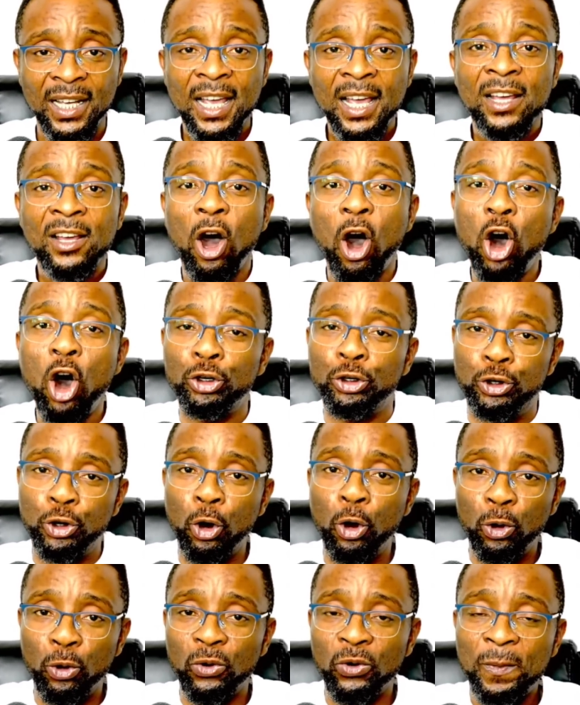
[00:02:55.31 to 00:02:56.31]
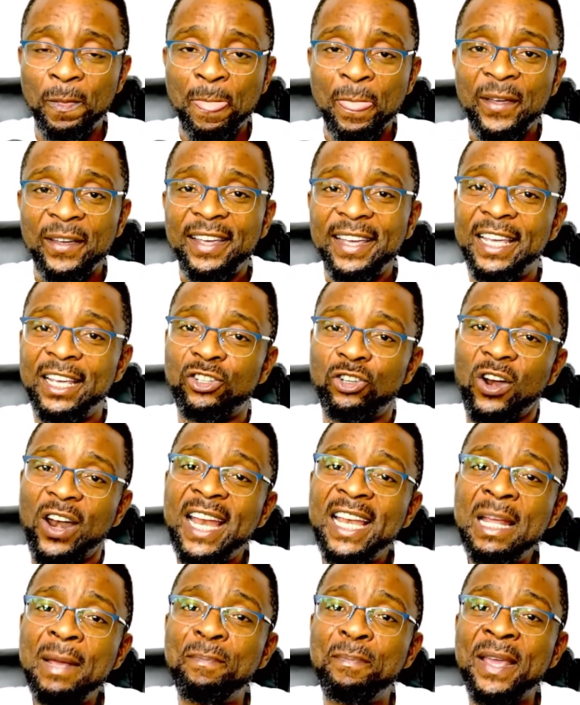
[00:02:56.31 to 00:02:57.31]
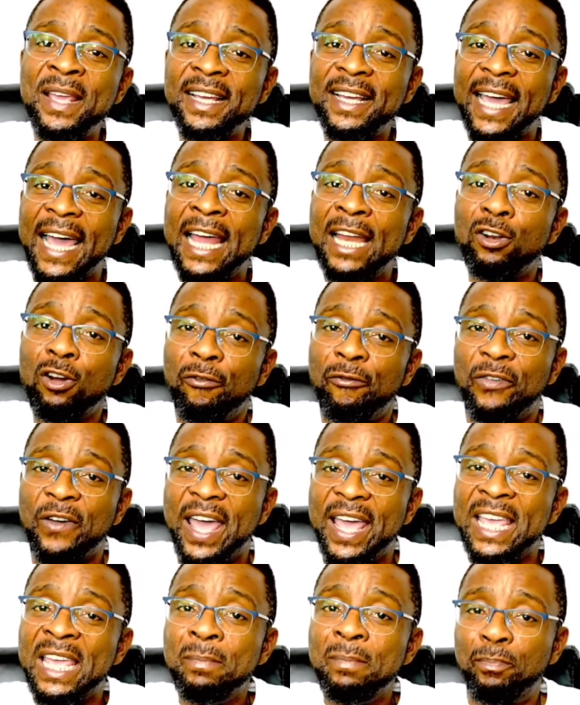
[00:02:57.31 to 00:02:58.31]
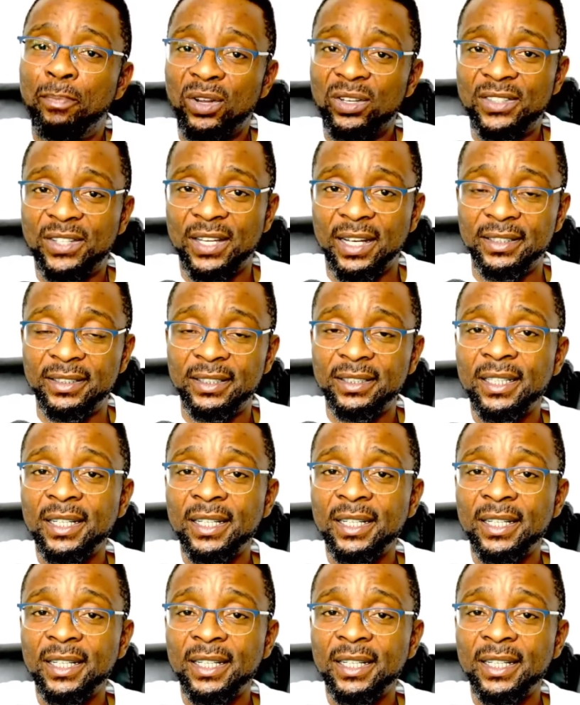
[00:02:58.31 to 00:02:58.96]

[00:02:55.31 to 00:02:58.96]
although it's already been kind of imported